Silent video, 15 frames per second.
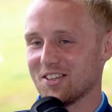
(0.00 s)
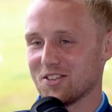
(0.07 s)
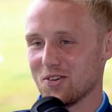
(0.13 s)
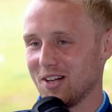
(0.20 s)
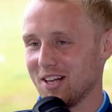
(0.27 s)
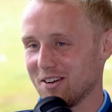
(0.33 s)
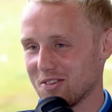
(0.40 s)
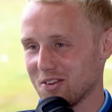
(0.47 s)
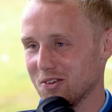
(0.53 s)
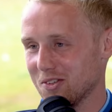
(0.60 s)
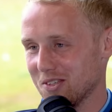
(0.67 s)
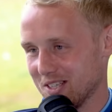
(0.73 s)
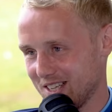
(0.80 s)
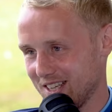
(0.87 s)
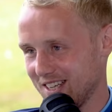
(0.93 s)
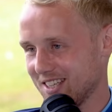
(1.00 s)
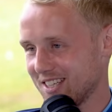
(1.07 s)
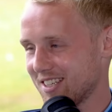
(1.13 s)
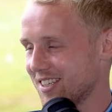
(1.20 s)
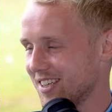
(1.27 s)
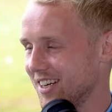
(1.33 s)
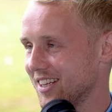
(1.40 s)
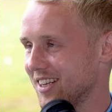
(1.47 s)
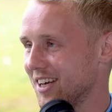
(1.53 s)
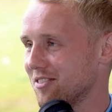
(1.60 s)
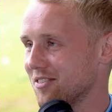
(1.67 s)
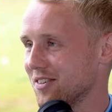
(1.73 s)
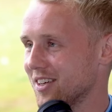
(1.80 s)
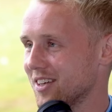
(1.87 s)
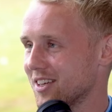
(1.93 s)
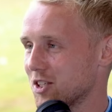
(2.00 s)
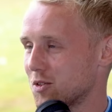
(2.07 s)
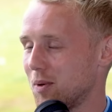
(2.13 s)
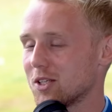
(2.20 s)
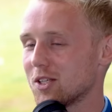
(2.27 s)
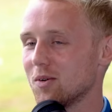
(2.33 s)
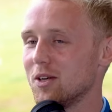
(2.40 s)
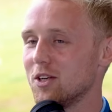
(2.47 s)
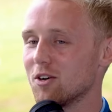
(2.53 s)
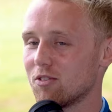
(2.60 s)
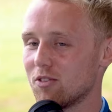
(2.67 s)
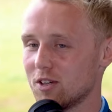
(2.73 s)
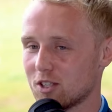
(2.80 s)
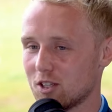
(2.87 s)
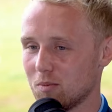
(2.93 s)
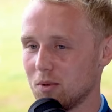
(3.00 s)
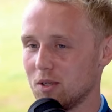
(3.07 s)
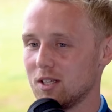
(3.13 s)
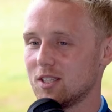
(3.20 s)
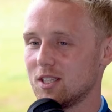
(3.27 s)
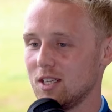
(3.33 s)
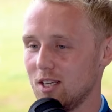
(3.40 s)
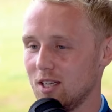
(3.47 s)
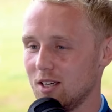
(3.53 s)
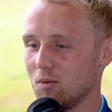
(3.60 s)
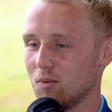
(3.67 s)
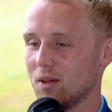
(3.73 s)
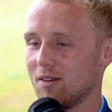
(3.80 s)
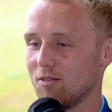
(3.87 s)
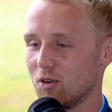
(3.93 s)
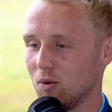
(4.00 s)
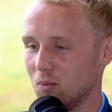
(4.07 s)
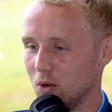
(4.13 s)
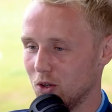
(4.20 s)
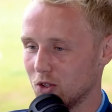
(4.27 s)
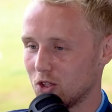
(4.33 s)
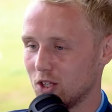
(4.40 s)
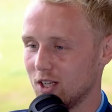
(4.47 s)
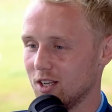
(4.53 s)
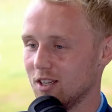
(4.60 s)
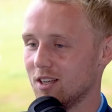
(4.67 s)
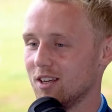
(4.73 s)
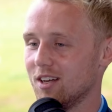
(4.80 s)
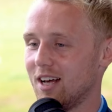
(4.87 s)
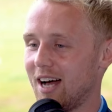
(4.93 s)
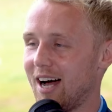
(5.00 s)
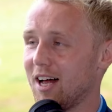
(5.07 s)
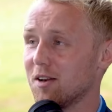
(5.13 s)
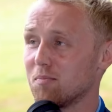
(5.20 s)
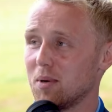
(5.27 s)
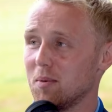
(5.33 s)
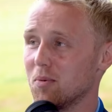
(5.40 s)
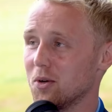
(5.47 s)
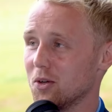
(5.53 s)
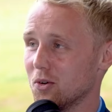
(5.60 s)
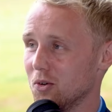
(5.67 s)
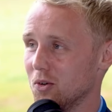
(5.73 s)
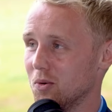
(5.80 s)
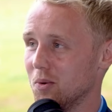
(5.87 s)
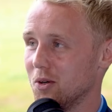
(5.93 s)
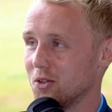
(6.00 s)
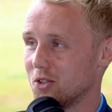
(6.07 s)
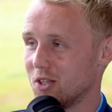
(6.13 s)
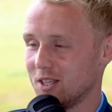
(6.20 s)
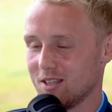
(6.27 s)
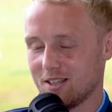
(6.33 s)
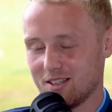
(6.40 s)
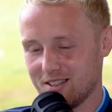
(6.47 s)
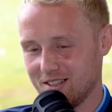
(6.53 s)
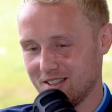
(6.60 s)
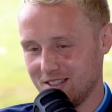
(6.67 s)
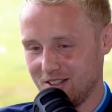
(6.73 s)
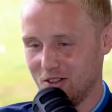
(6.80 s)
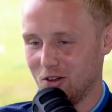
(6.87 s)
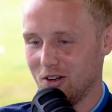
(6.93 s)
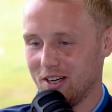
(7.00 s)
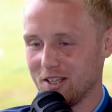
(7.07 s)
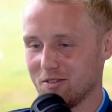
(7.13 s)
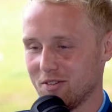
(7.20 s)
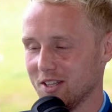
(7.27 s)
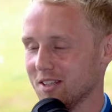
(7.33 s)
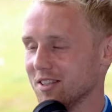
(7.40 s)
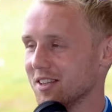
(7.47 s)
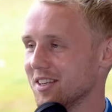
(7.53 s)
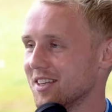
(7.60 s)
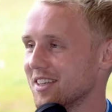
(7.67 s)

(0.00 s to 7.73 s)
So I'll have to go with the slice, yeah, definitely. Especially when you're first up on the tee with everyone watching and people you don't know watching. Yeah. Not a nice feeling.